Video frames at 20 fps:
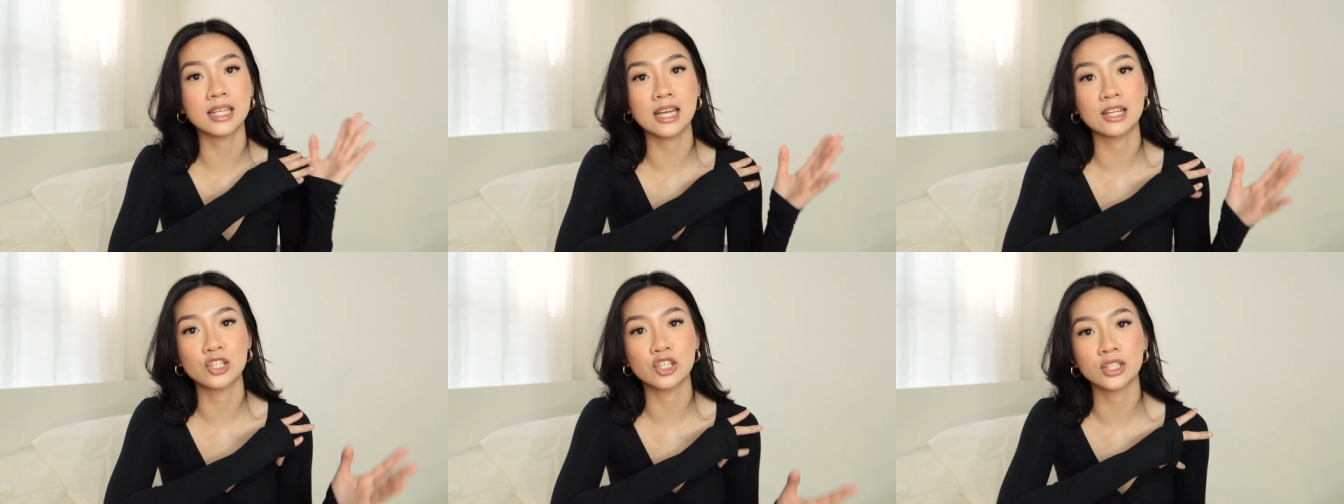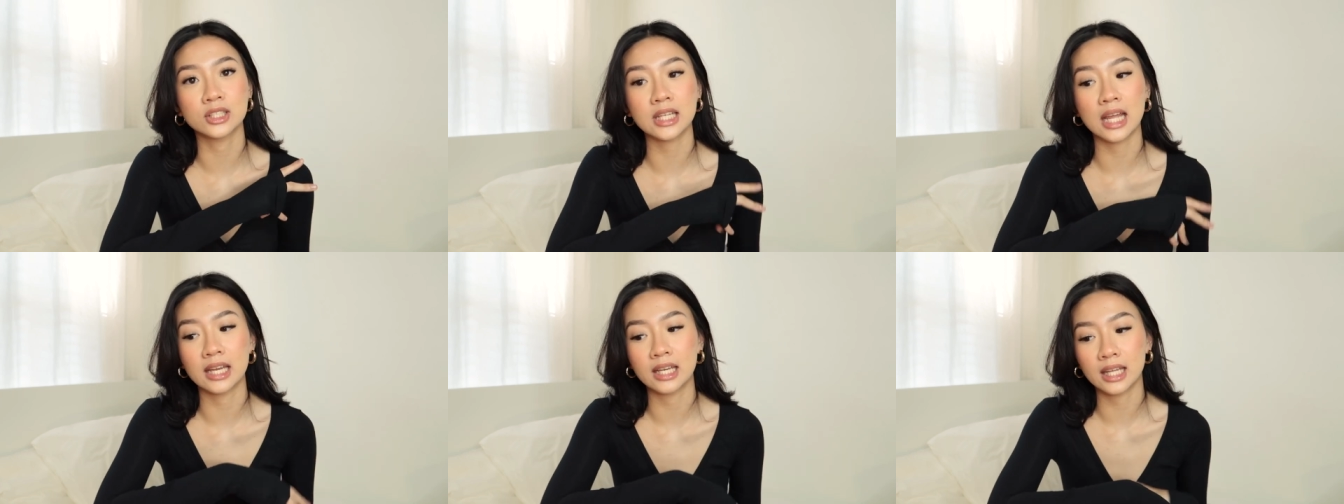and
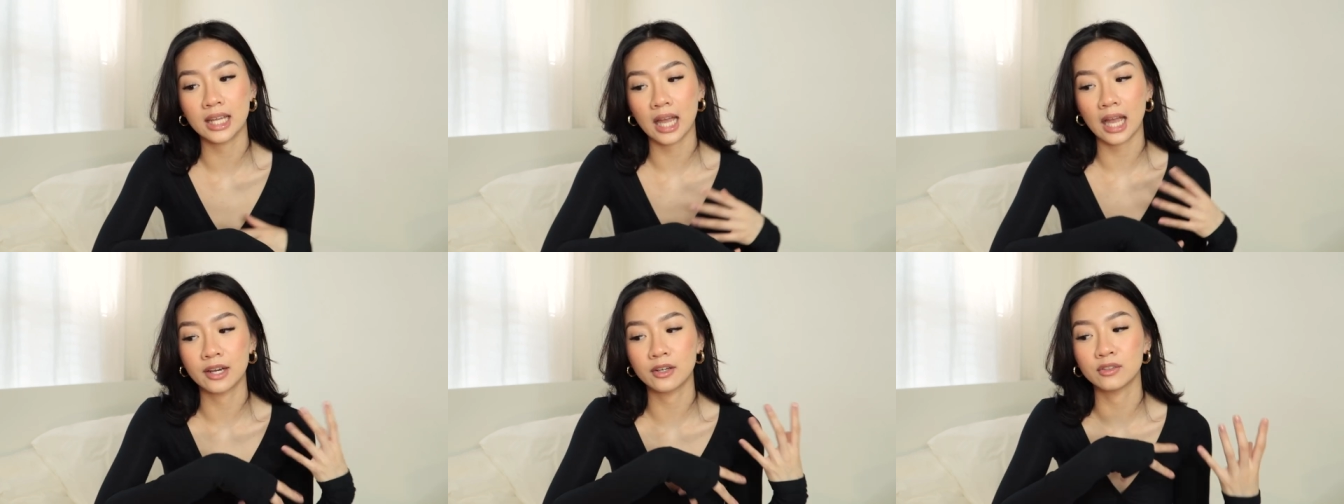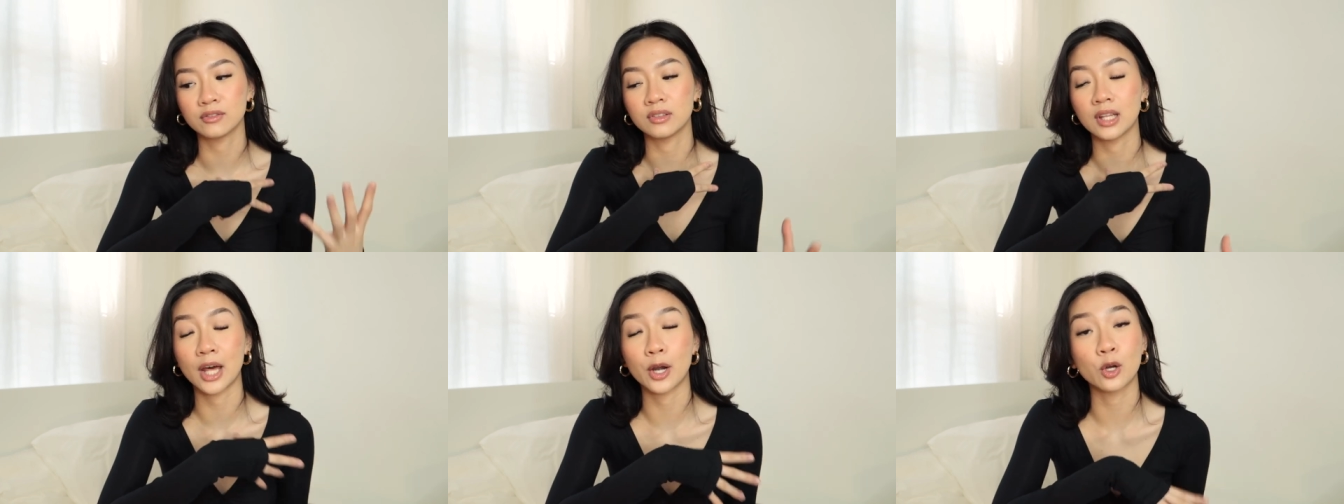just any kind
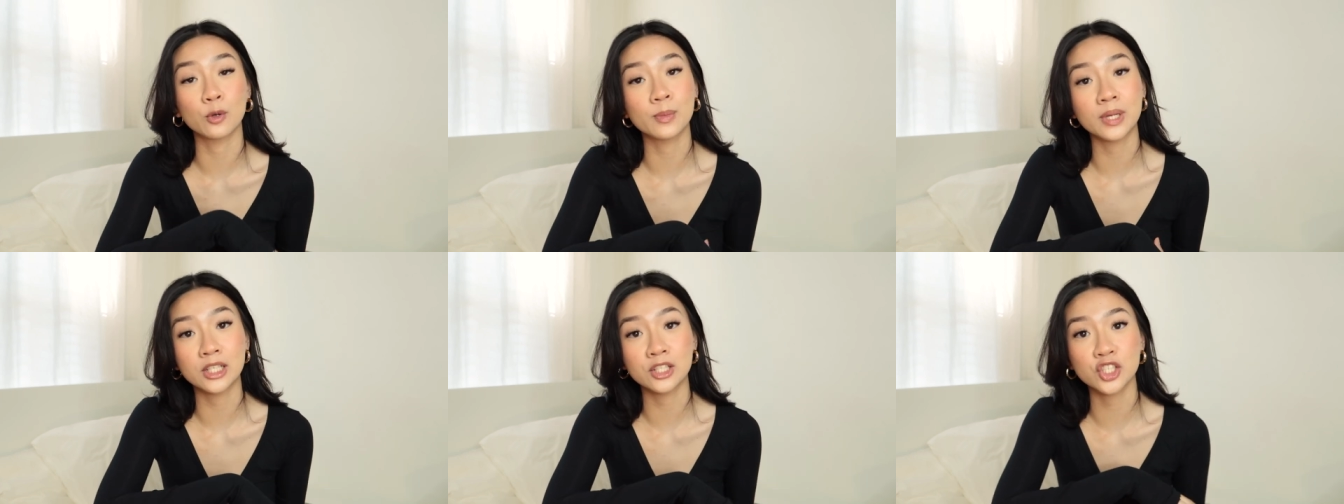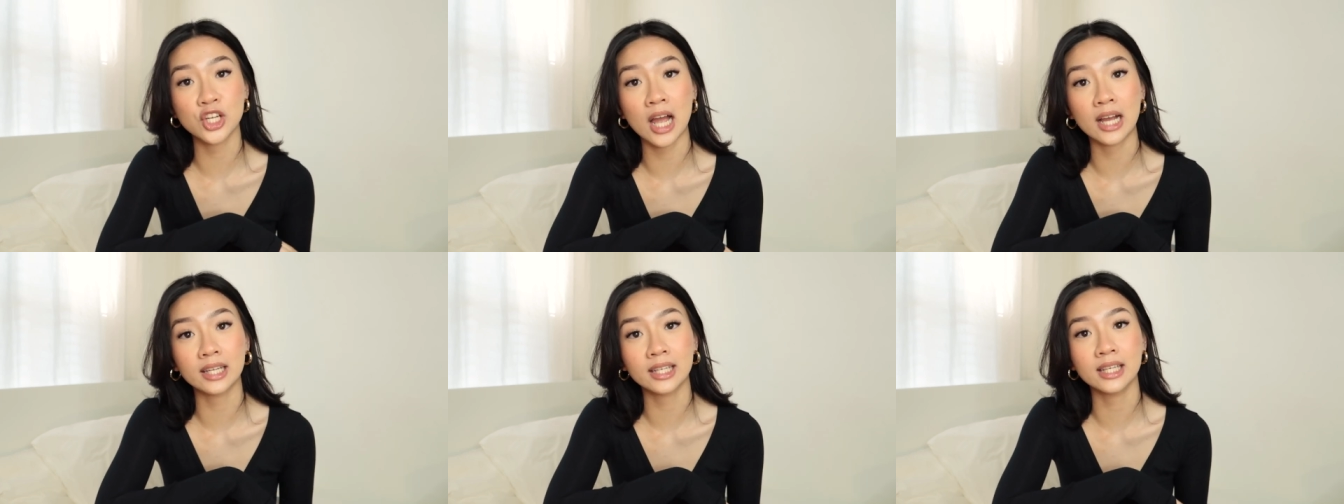of letterman
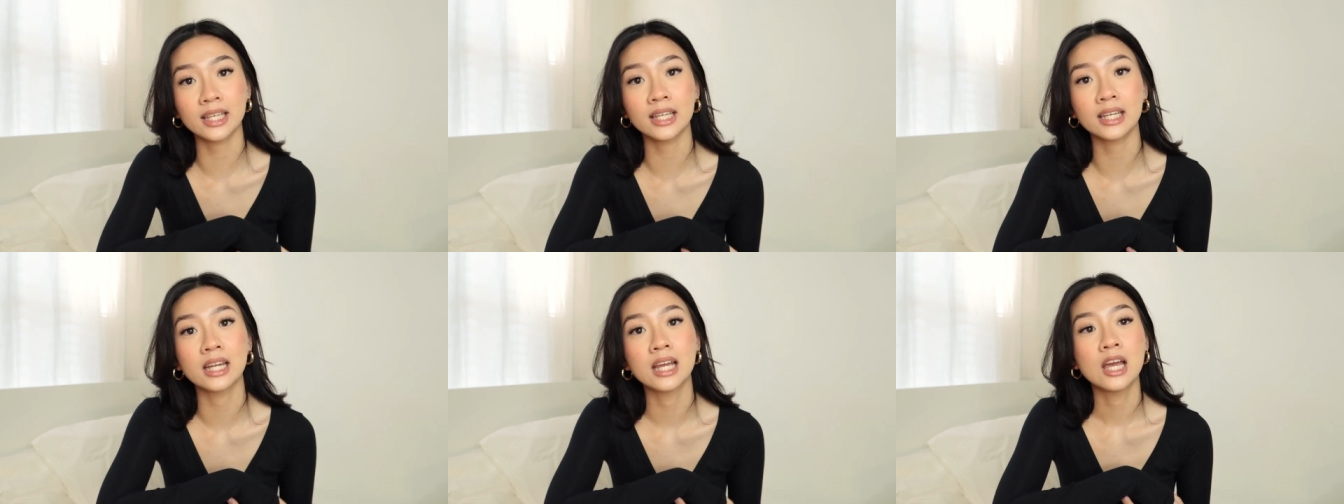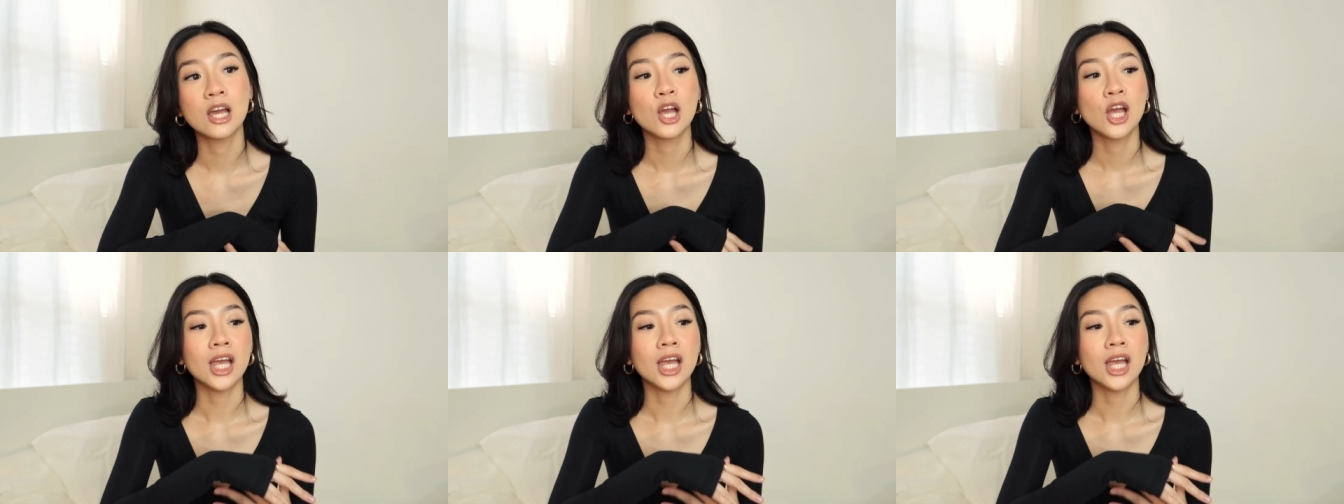jacket